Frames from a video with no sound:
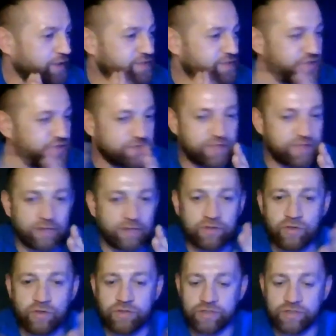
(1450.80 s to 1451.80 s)
just that
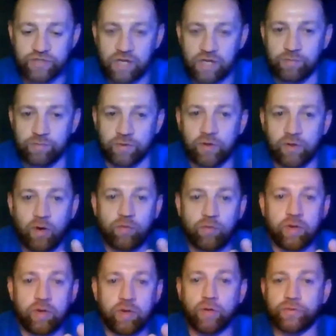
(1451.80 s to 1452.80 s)
unique shape. You know,
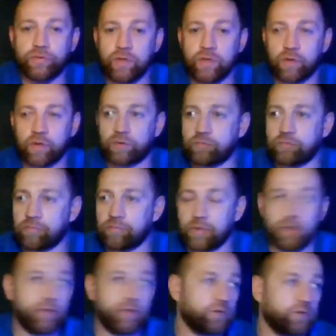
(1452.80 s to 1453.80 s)
you got
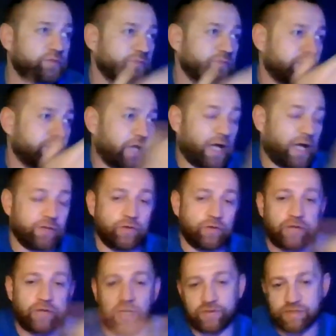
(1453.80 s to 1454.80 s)

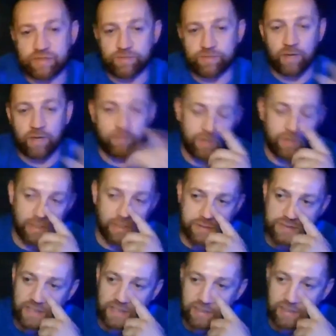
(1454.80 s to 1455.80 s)
not hundreds, maybe,
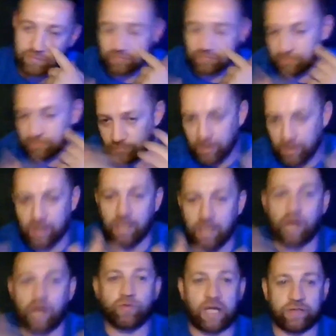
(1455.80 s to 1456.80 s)
let's say, but
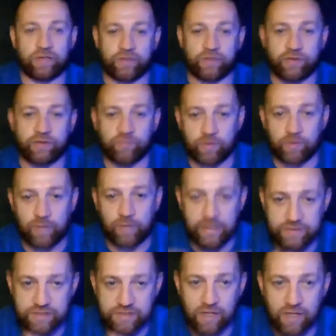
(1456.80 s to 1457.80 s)
around 100 different
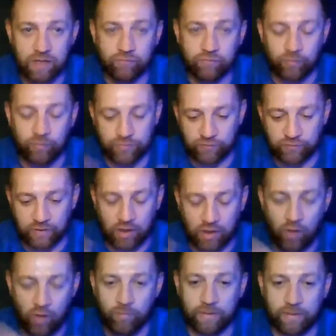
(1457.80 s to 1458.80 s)
blades, from different
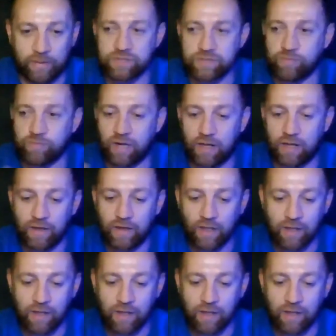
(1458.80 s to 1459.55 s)
companies. But